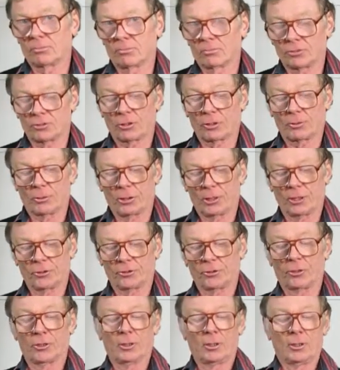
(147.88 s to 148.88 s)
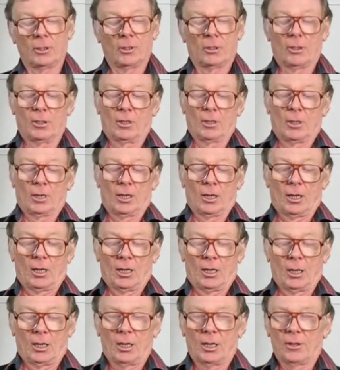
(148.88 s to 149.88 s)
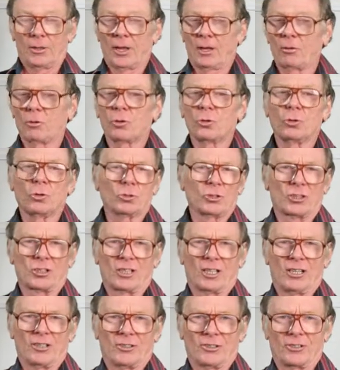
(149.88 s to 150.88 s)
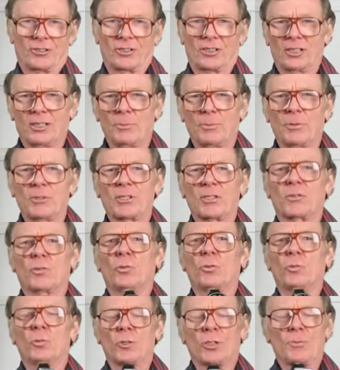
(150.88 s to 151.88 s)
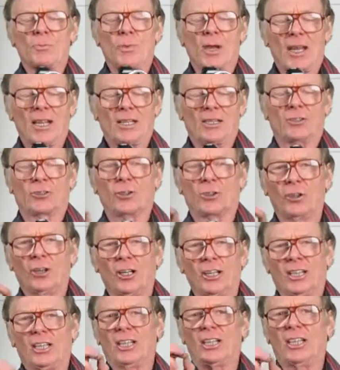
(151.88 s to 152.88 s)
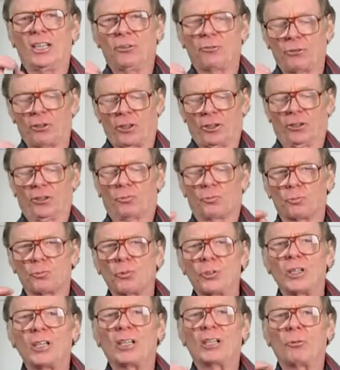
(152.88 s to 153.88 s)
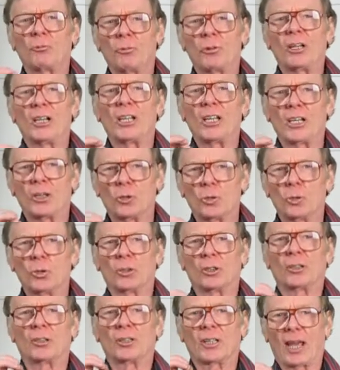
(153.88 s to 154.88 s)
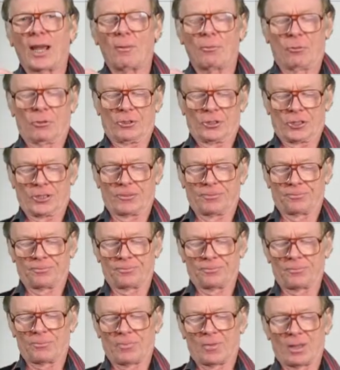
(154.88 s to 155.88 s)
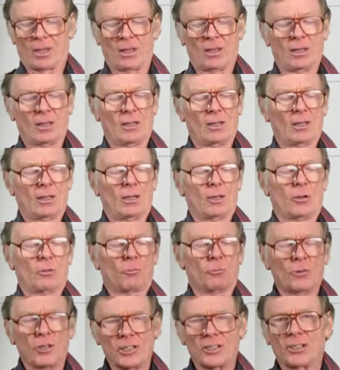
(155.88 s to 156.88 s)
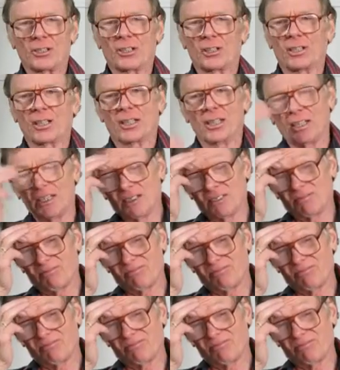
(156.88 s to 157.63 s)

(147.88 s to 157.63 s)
Showing my age. They were gorgeous lenses. Olympus have always made tiny, intricate, really good cameras. Recently,